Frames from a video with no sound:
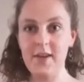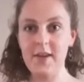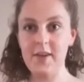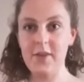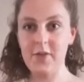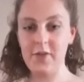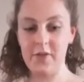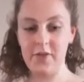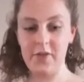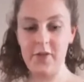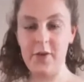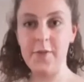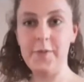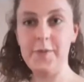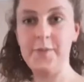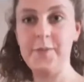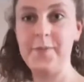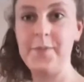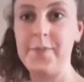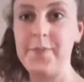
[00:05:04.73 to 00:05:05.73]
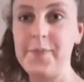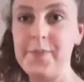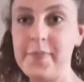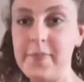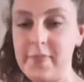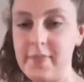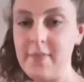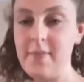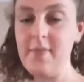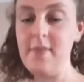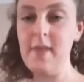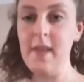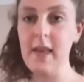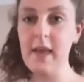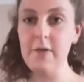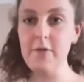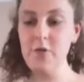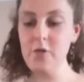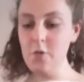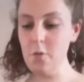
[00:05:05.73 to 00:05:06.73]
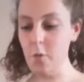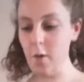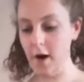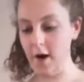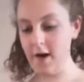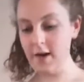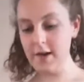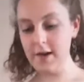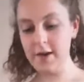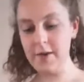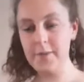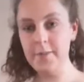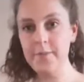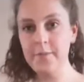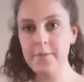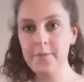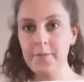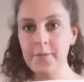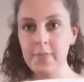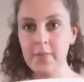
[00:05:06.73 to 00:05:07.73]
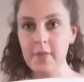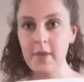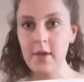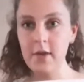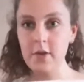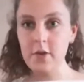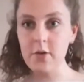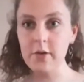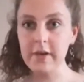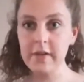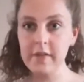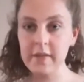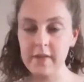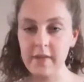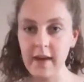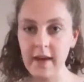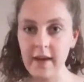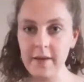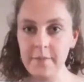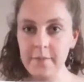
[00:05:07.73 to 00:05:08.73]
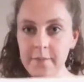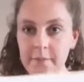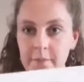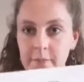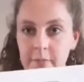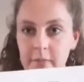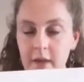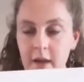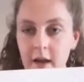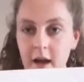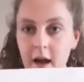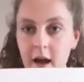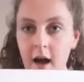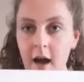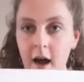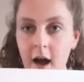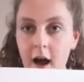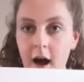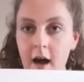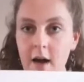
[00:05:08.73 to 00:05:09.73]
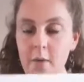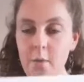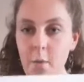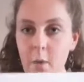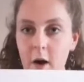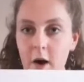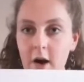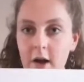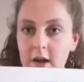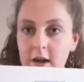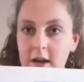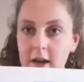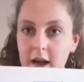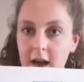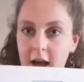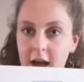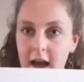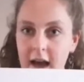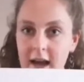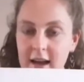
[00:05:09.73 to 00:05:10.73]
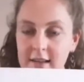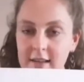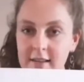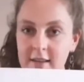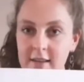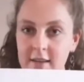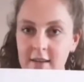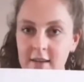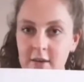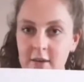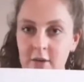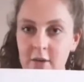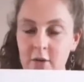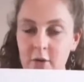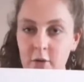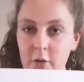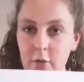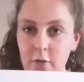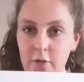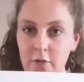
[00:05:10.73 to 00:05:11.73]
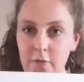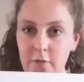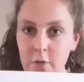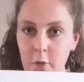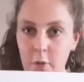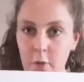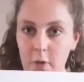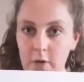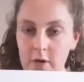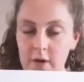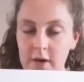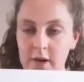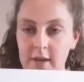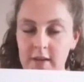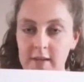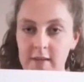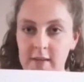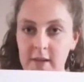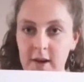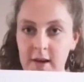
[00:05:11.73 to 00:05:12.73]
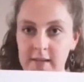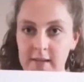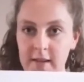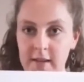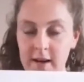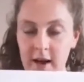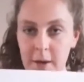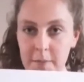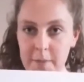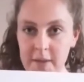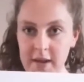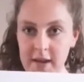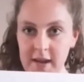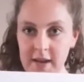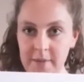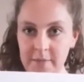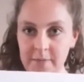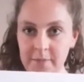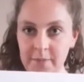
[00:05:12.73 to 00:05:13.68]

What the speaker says: So, if you work, you can say, I work at or for a certain company.